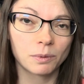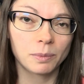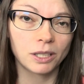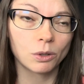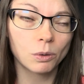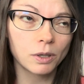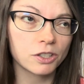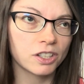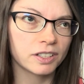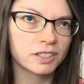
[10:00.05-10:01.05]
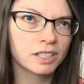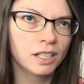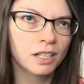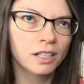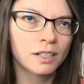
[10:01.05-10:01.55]
would be gorgeous,
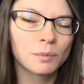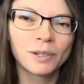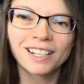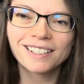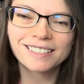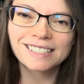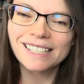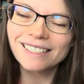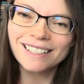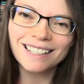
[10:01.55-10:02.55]
but I decided I